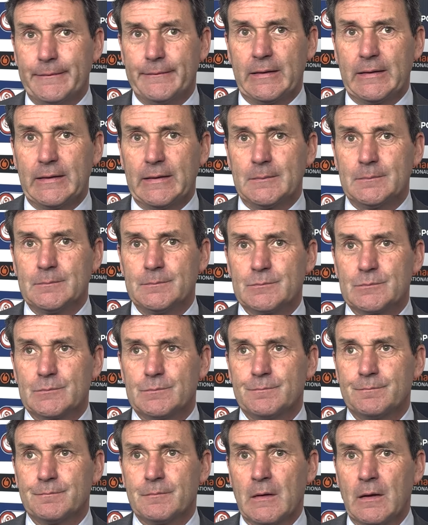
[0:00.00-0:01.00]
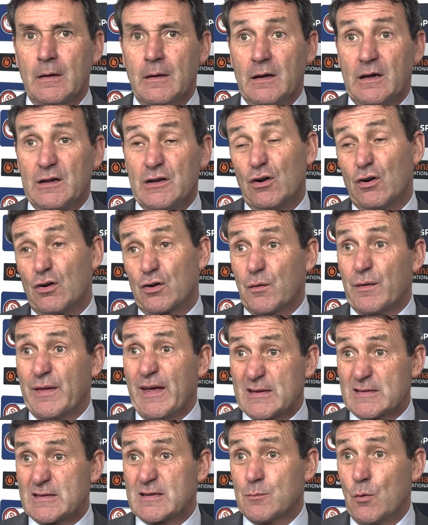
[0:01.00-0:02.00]
And you'd argue
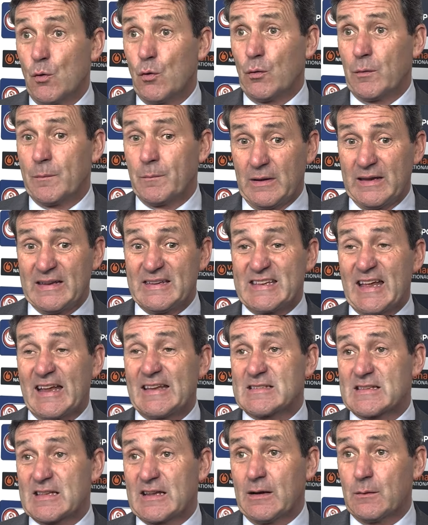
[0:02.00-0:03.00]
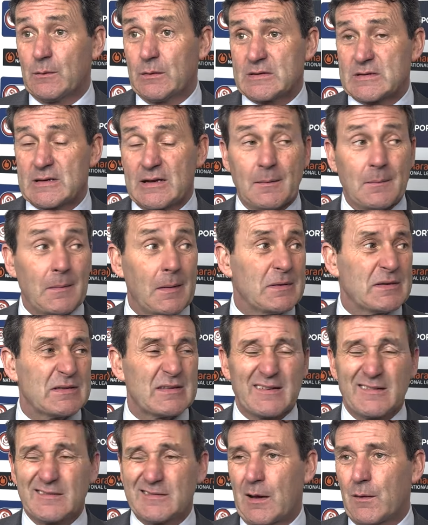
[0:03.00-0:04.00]
theirs is more intense than ours, and that maybe
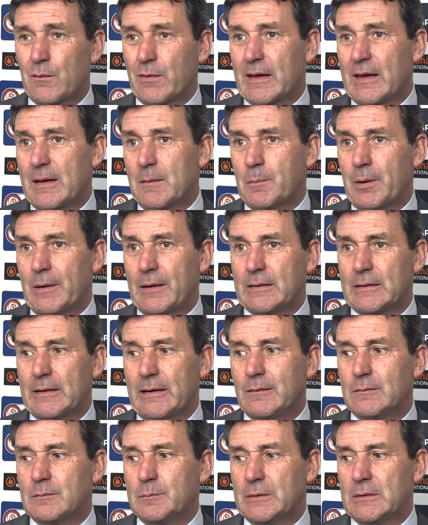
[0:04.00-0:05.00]
is how the game panned out.